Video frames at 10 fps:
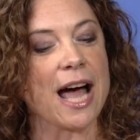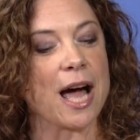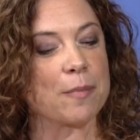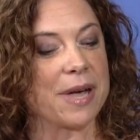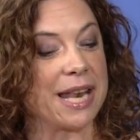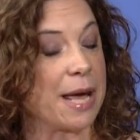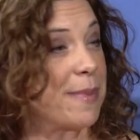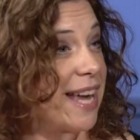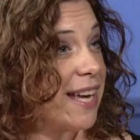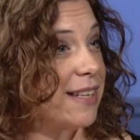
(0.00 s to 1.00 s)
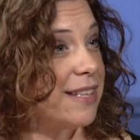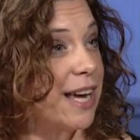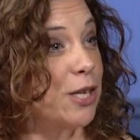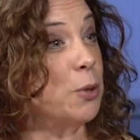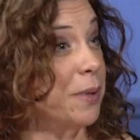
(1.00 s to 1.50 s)
an MA in
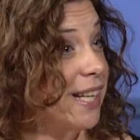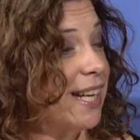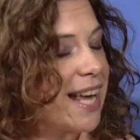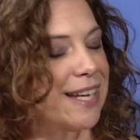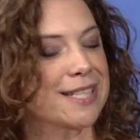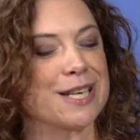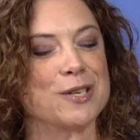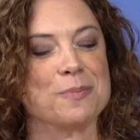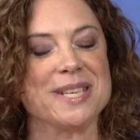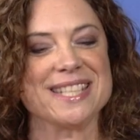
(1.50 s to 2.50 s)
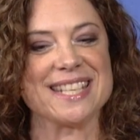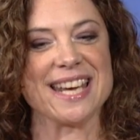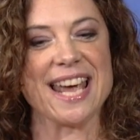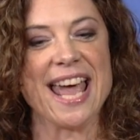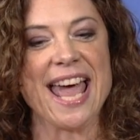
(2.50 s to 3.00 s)
human kinetics at UBC.